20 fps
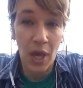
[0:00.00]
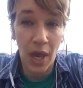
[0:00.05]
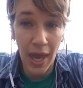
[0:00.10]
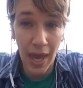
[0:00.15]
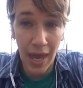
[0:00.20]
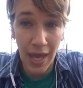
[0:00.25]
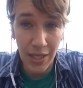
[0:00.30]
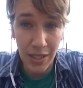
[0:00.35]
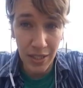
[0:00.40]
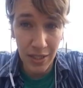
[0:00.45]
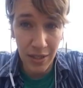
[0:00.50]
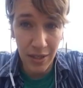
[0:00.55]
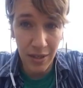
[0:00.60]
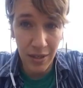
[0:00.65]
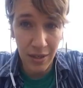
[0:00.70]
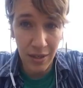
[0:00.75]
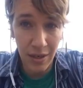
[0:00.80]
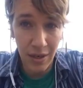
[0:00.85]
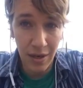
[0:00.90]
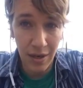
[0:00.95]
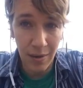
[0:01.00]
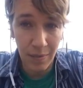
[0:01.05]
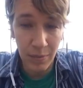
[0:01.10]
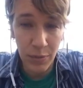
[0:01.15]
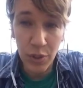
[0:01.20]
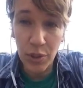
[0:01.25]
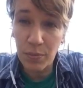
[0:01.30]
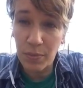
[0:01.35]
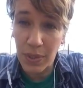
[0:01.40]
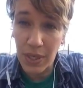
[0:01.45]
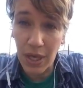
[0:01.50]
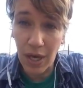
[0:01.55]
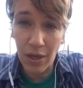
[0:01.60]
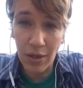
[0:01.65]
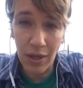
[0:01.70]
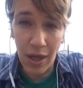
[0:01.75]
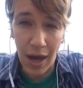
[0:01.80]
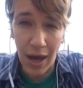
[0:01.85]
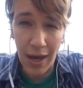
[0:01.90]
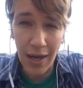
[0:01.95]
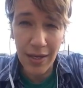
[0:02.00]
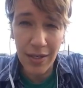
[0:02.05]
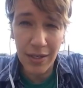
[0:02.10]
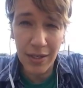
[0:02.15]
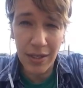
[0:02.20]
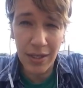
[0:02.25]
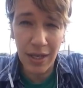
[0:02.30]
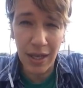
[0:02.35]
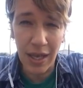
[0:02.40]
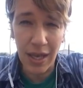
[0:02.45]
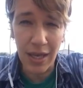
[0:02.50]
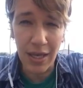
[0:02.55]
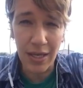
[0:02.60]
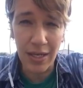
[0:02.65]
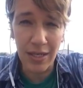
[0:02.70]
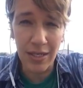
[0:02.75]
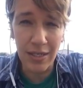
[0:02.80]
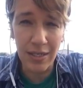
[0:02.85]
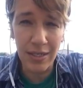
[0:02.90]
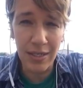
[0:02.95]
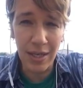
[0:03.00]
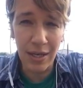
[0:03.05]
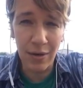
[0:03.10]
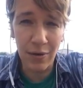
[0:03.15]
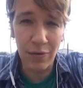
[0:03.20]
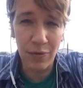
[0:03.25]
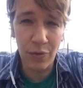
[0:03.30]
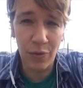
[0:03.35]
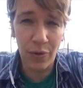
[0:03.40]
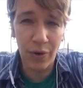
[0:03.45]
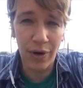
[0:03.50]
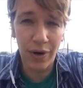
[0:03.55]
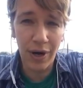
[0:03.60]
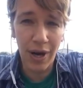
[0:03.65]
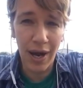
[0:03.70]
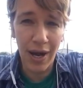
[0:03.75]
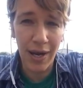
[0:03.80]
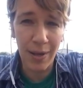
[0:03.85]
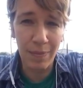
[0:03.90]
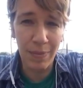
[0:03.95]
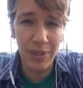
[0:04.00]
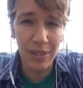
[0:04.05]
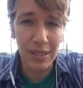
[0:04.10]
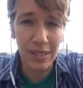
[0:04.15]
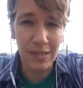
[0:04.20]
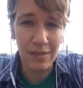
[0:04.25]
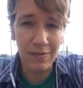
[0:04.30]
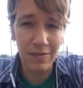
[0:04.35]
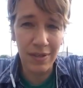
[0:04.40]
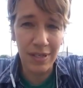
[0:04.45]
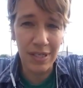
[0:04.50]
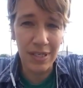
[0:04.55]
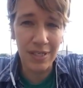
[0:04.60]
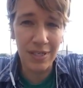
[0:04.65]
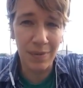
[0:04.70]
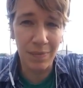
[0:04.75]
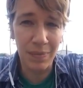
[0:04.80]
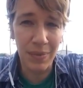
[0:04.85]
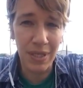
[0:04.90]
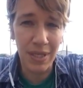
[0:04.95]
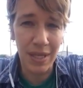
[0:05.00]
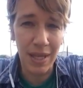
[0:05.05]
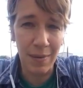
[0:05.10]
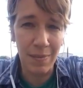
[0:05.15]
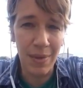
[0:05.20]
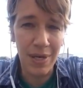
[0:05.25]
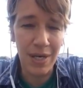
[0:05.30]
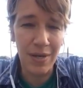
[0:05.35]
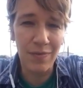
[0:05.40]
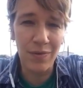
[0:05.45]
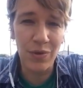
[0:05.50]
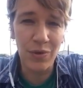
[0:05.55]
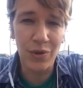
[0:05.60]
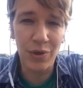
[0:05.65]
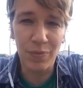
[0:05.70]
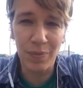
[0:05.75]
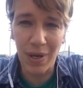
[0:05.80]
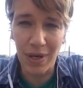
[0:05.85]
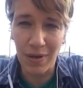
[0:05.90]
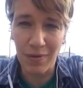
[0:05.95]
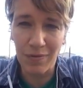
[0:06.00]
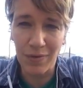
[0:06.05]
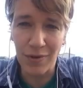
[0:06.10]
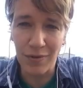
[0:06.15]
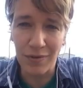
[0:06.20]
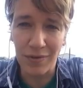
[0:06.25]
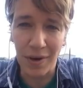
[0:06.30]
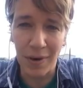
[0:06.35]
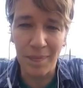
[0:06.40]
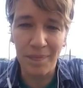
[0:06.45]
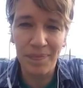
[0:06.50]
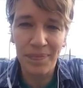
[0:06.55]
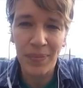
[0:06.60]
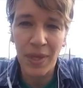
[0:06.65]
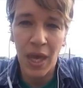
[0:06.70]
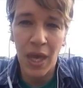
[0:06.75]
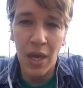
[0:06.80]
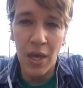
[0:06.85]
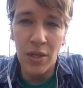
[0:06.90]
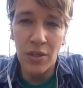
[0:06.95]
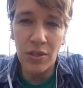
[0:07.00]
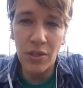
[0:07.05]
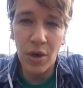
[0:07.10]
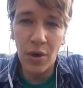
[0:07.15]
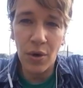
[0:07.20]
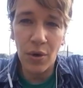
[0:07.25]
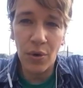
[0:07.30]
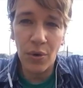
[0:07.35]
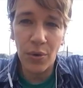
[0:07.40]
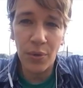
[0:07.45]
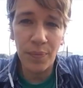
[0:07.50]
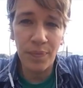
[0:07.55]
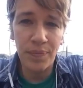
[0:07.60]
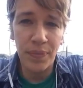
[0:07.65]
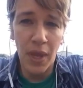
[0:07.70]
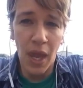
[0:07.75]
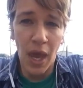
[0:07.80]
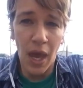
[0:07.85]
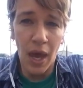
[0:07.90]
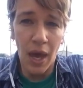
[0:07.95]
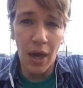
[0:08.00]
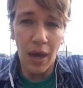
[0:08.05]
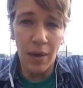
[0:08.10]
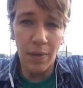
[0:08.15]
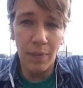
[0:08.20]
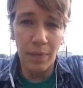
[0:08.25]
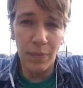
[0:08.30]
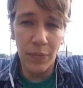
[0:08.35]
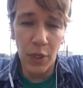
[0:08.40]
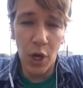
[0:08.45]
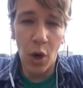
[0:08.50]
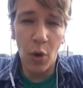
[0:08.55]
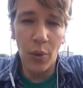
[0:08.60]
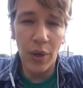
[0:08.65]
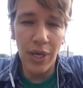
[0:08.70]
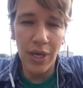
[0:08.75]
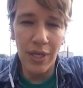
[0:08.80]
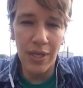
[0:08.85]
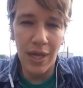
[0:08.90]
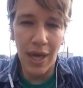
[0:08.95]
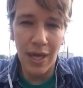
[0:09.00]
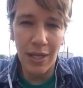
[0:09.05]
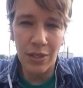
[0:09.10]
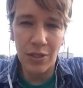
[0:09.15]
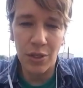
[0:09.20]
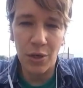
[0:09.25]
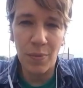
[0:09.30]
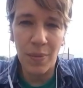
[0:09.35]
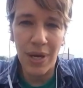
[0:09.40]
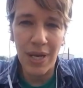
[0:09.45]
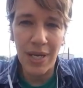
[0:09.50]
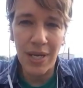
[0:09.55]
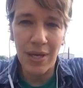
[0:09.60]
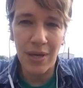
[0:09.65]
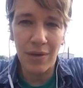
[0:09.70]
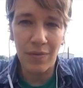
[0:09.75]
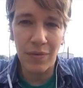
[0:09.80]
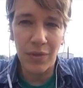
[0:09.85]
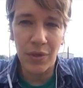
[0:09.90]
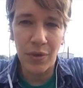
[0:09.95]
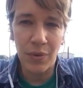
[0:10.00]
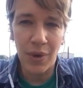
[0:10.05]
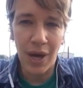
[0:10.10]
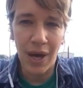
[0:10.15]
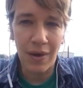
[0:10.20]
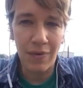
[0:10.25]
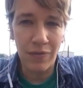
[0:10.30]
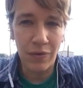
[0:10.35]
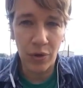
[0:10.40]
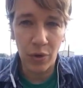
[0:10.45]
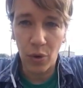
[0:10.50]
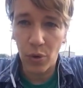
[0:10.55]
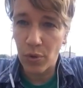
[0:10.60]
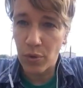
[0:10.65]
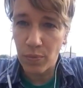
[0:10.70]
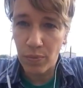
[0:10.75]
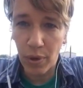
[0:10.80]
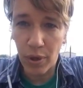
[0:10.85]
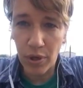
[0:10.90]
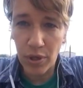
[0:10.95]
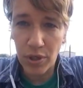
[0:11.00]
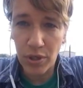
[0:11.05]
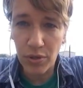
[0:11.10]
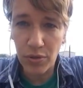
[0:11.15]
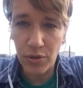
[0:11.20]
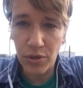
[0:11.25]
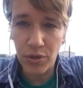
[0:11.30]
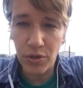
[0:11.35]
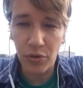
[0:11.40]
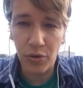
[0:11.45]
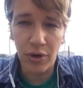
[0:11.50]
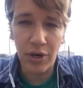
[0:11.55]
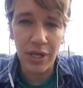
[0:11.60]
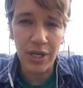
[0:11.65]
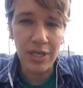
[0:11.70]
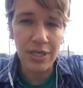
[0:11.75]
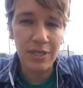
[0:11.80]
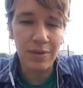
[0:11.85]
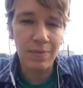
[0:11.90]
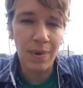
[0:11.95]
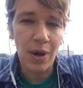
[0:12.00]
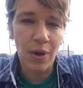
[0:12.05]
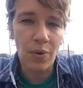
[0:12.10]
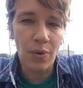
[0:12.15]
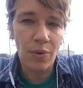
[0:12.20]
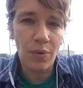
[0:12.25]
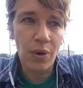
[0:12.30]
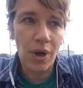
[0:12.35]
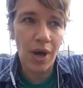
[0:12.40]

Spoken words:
asked to me a lot, and therefore I believe it is something that many of you could benefit from. So knowing that so many of you have your own personal stories about